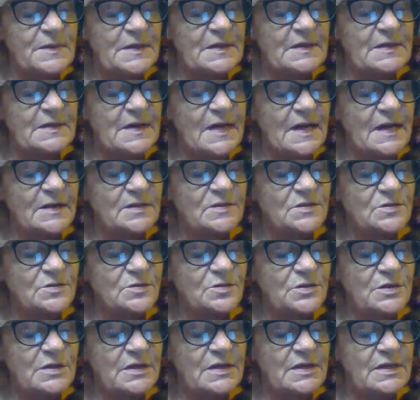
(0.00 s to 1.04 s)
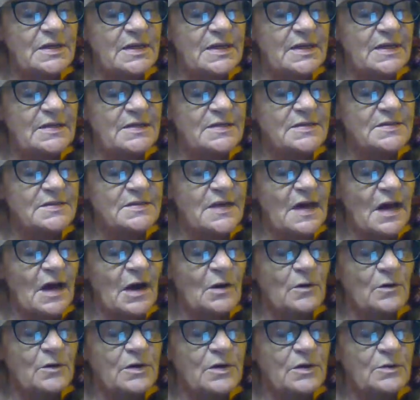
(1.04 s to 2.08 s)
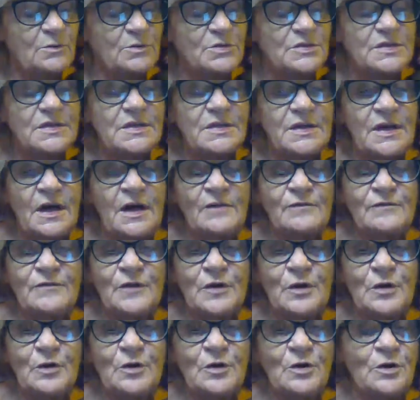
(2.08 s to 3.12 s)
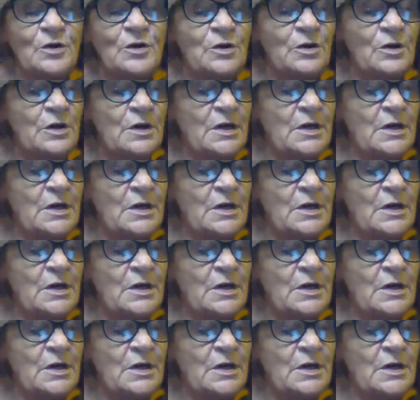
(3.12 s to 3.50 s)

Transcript: Pendexter didn't need to talk. It was enough for her